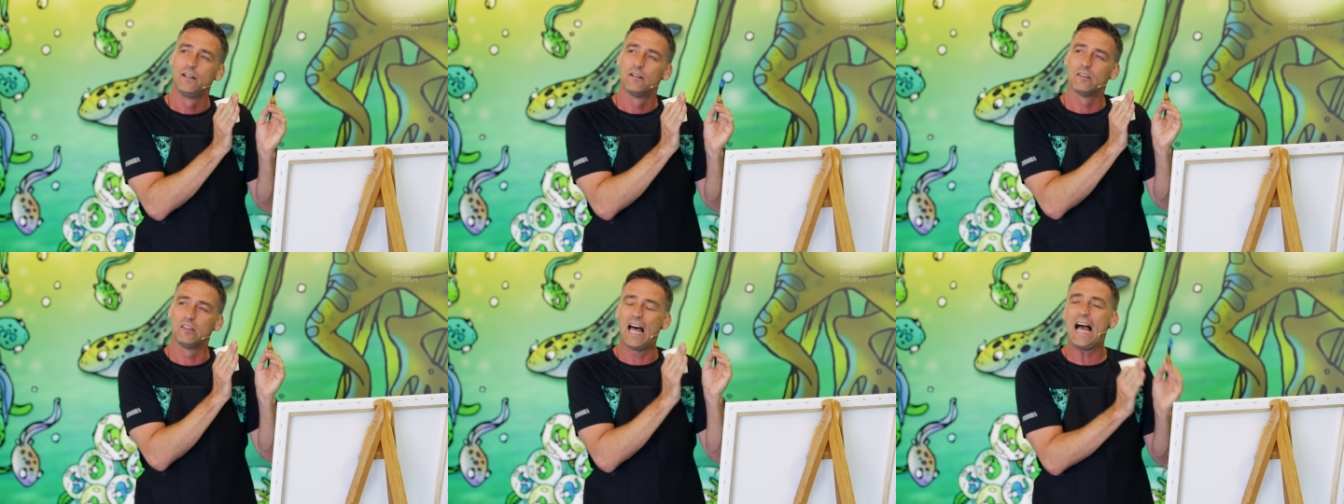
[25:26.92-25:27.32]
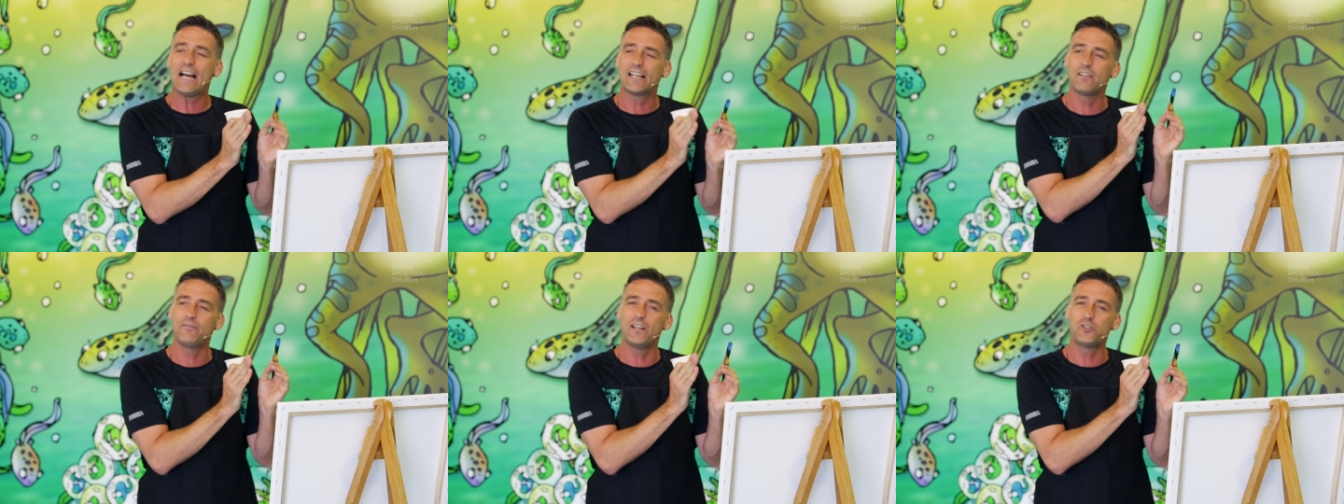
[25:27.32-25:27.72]

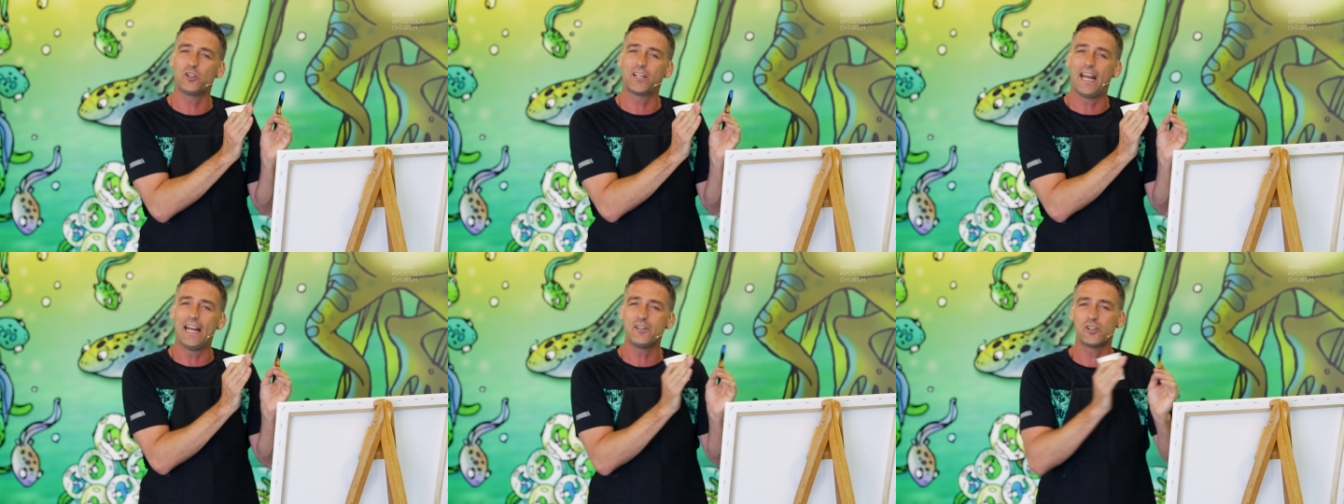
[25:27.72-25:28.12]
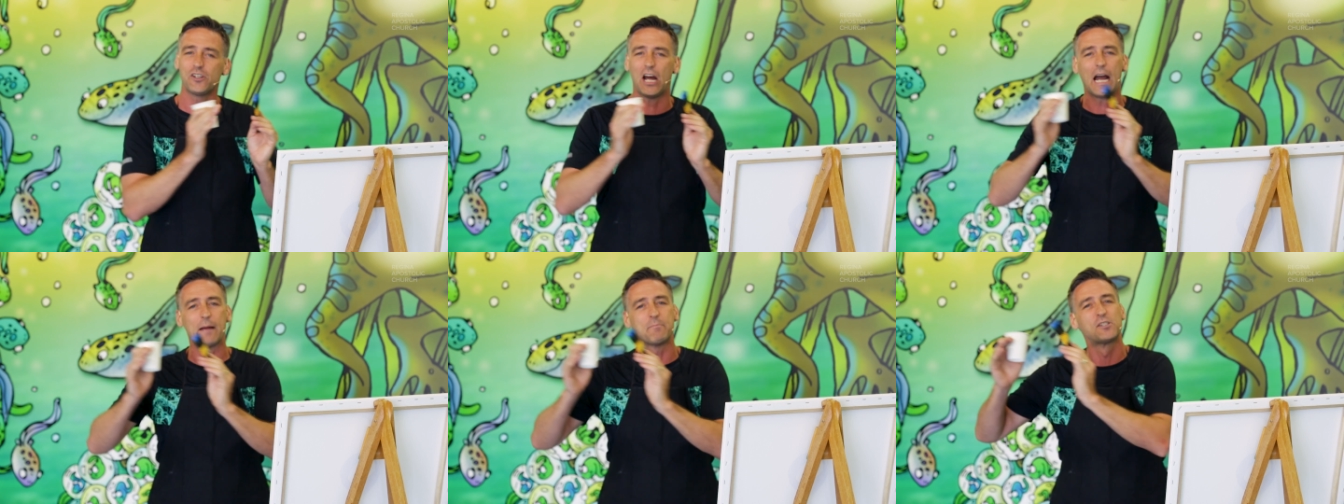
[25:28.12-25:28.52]
lack of
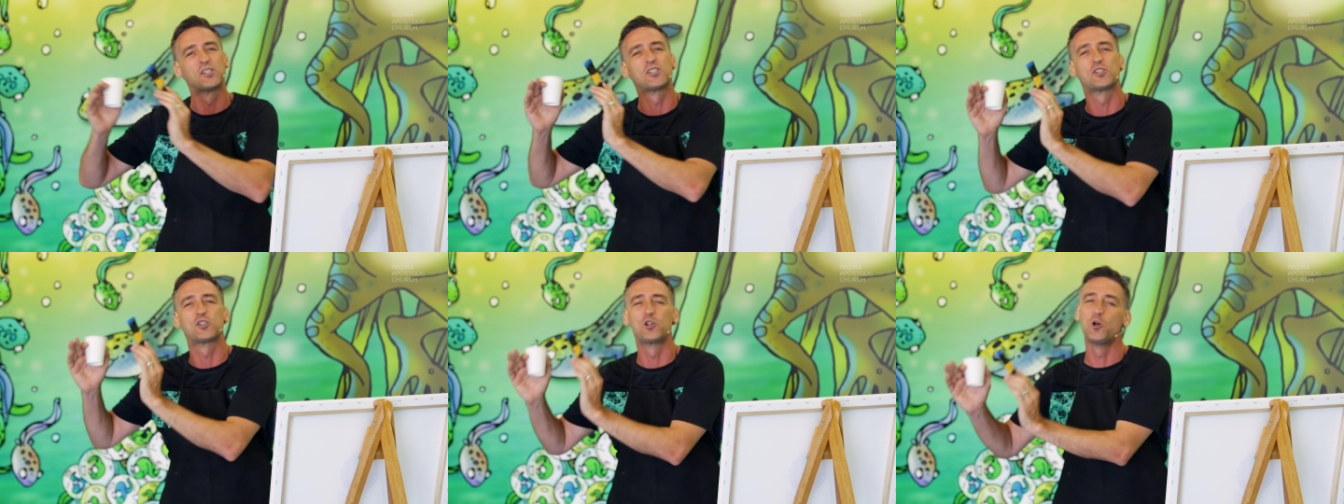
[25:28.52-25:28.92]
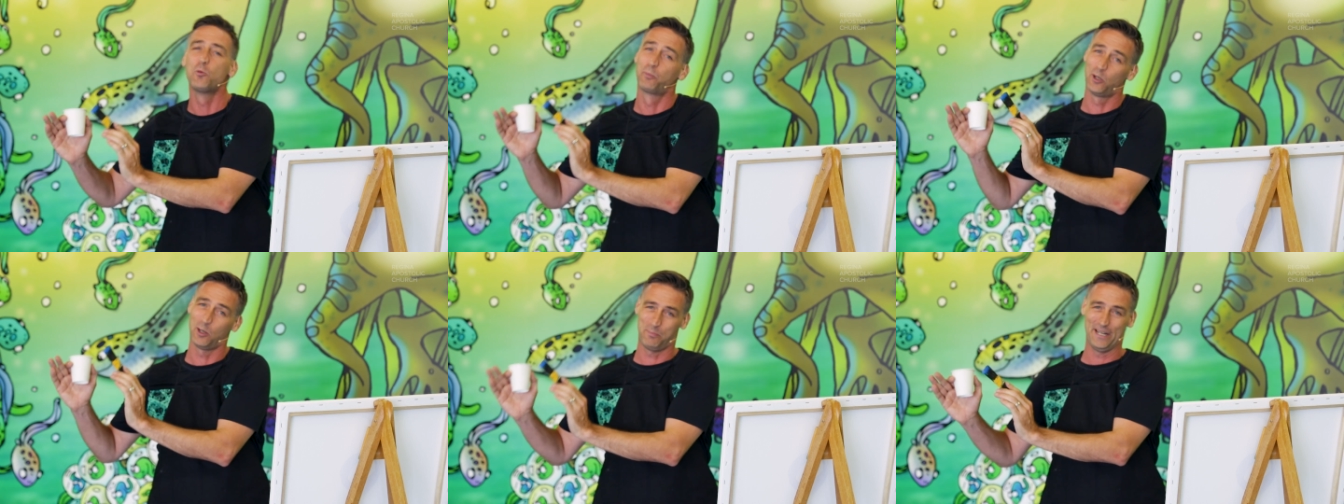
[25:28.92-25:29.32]
education, I'm
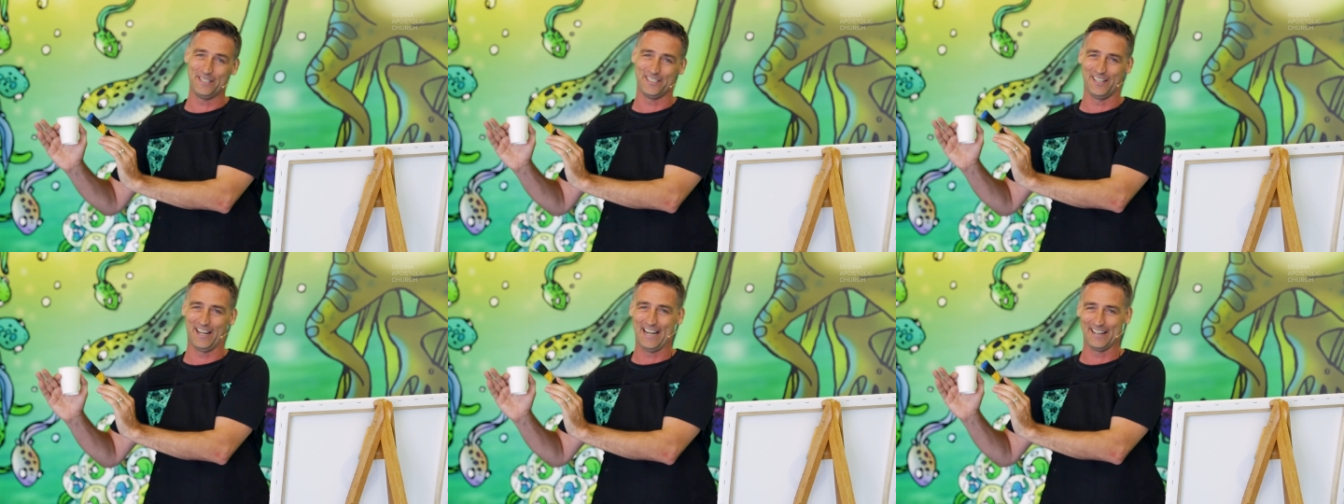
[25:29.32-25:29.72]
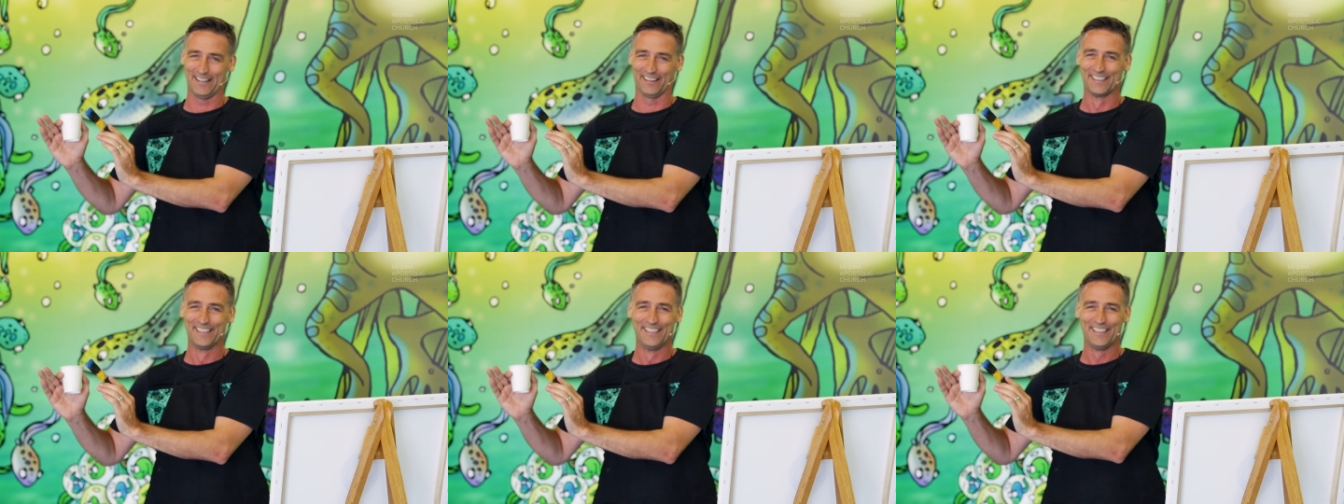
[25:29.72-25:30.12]
super opinionated.